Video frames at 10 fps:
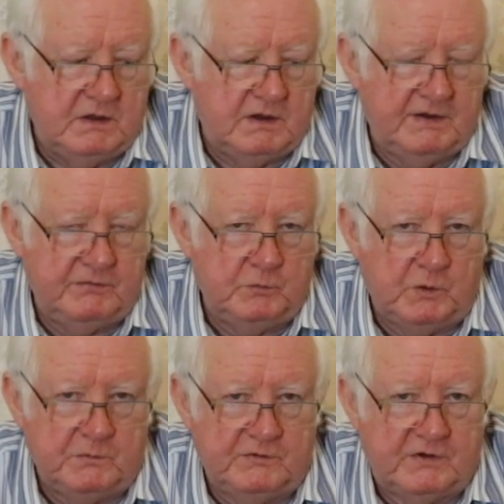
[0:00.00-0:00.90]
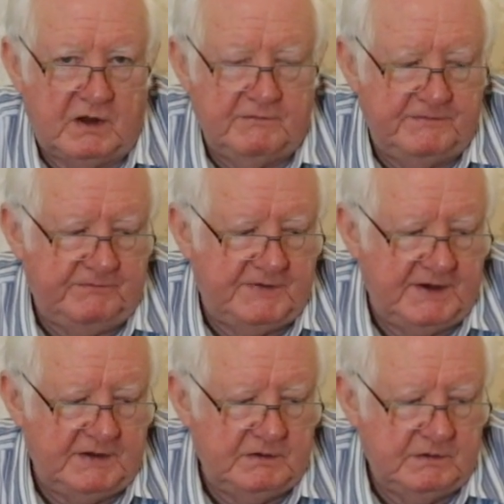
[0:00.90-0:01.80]
I'll give you one more time.
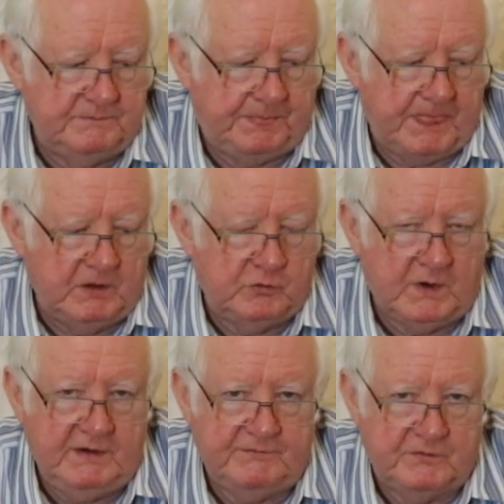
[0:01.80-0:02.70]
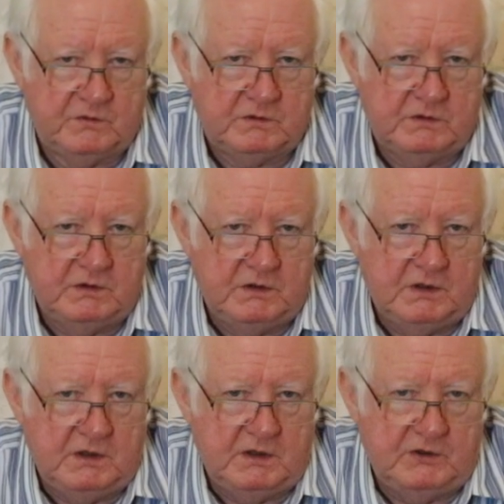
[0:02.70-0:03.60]
15, 24,
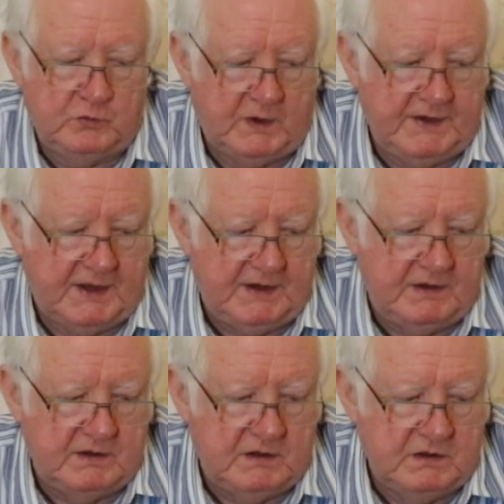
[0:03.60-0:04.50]
28,